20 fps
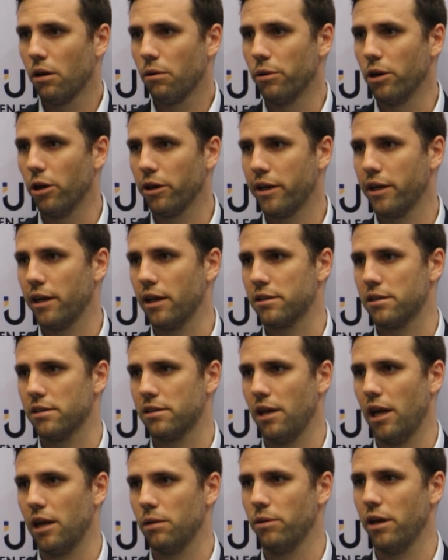We're looking at
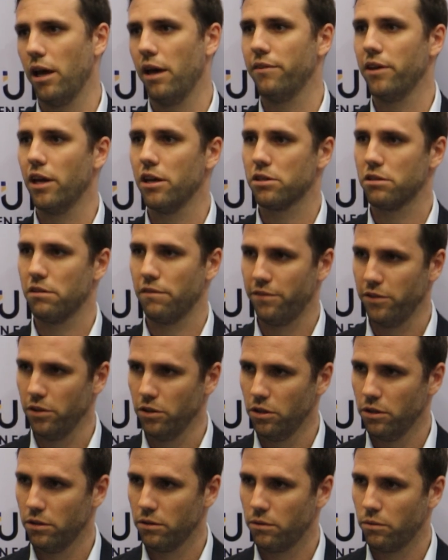sustainable aviation
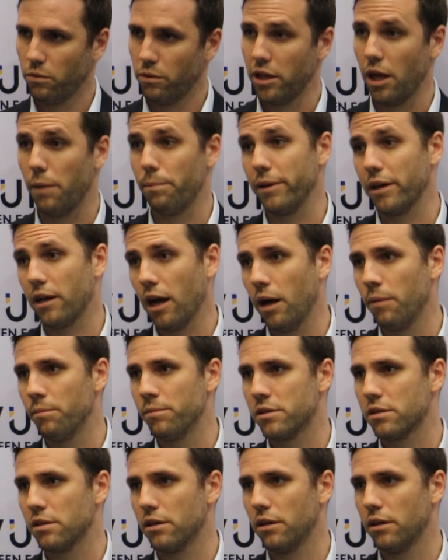fuel when that
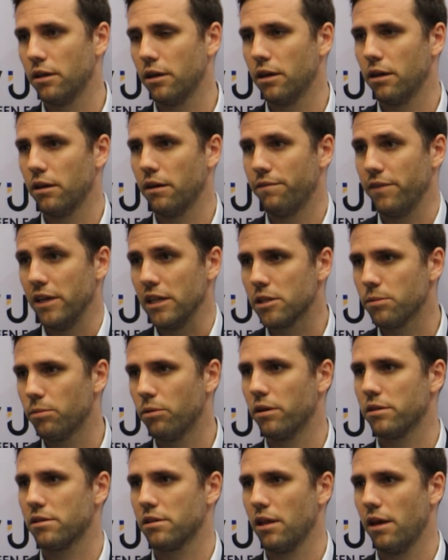becomes
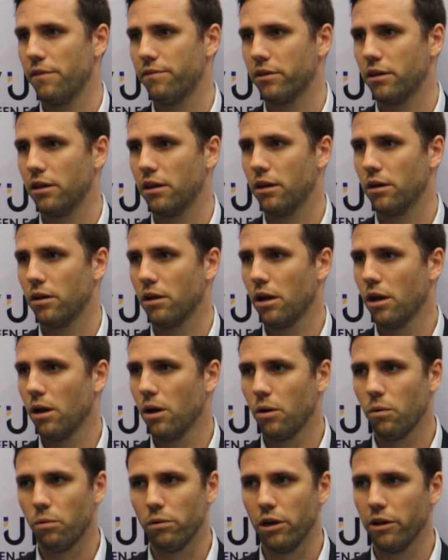feasible in South Africa.
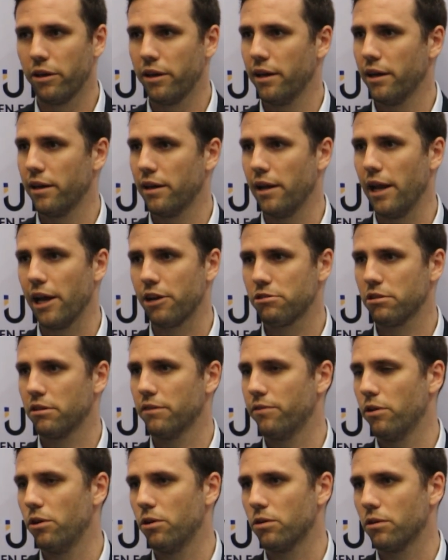We're looking at
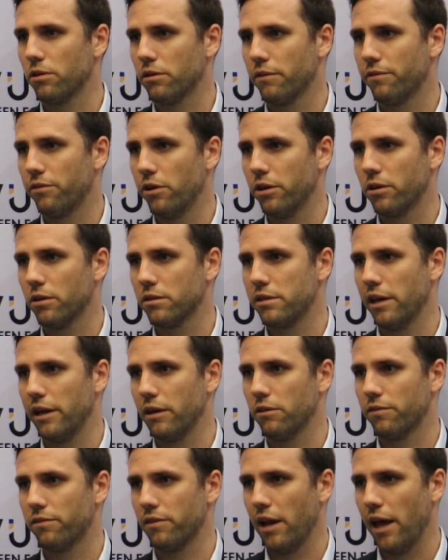electrical vertical
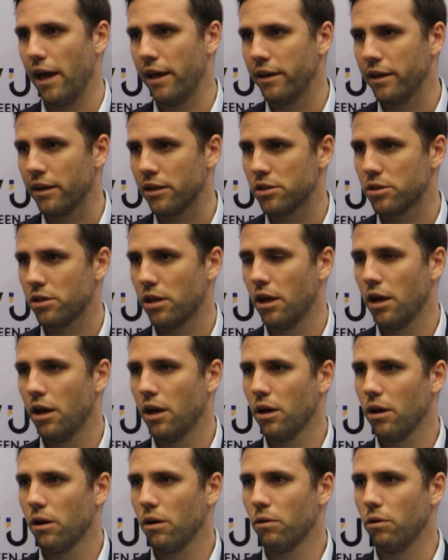takeoff and landings.
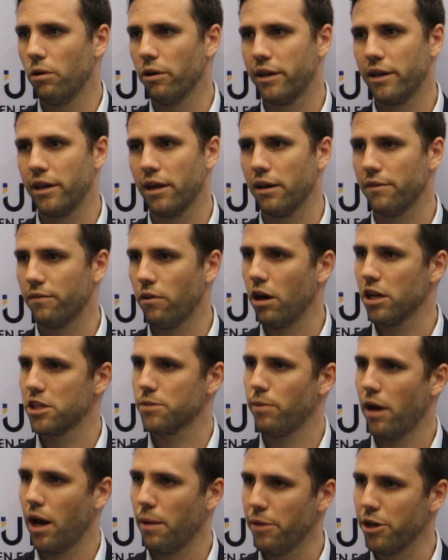We're looking at
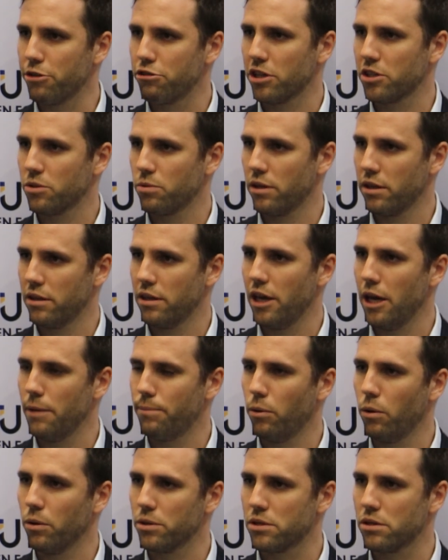advanced biometrics within the
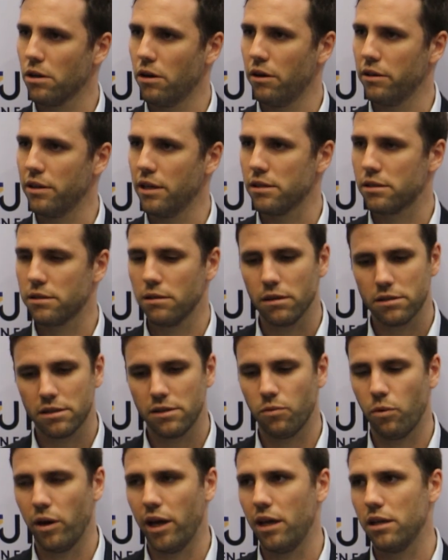airport. So there's lots
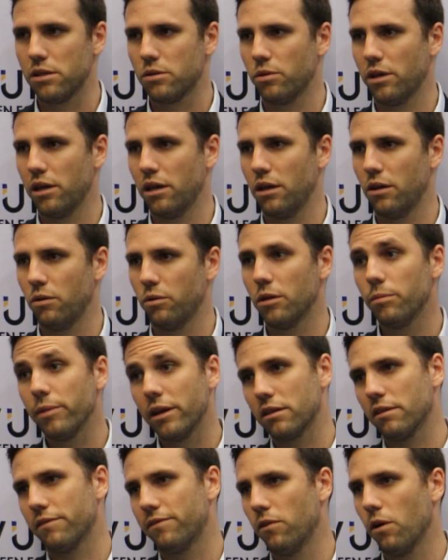of ways where we'll
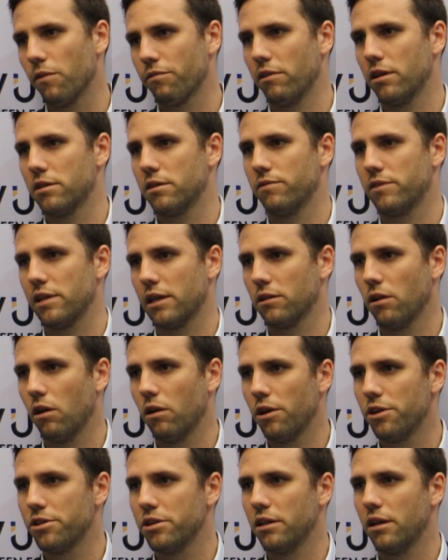be at the forefront of
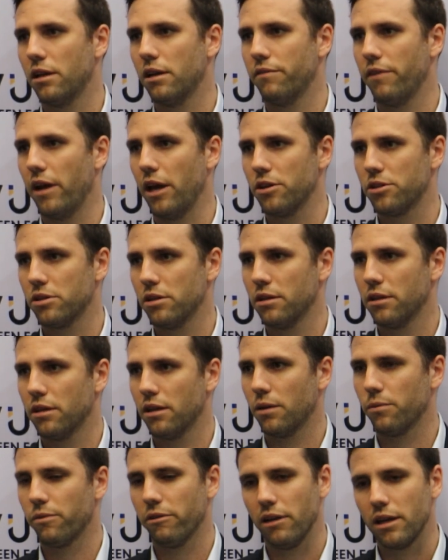technology and innovation.
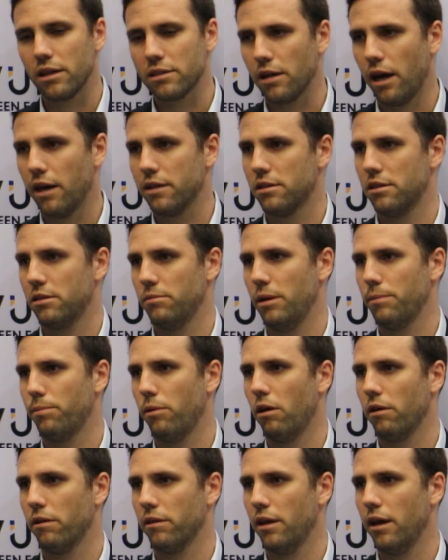Very excited to be
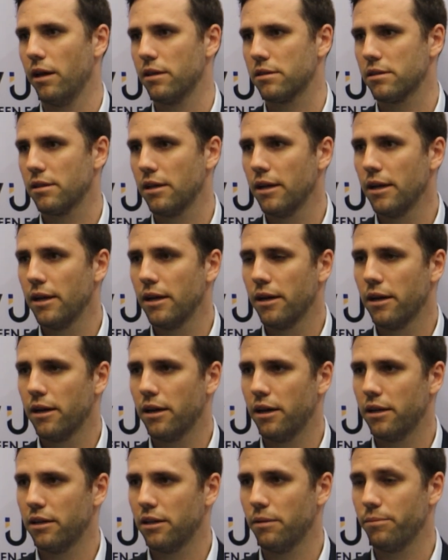part of that,
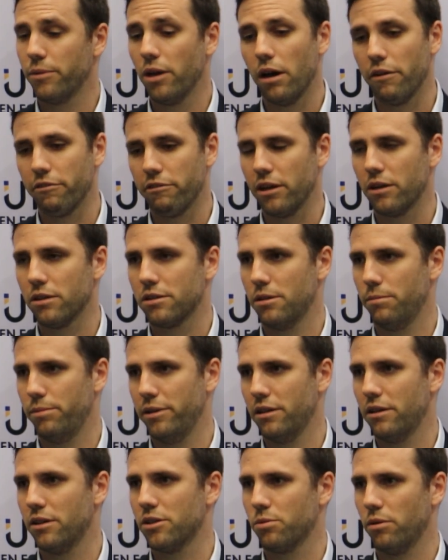and yeah, very good to
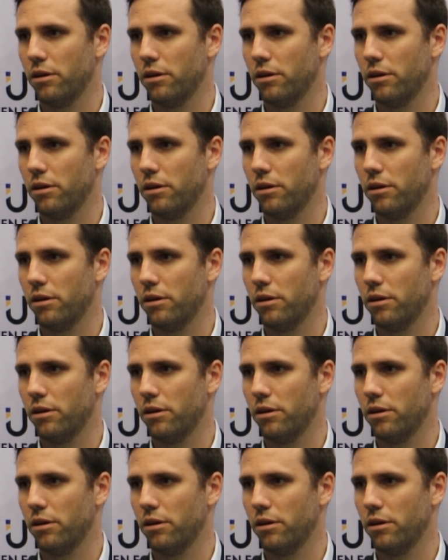be here as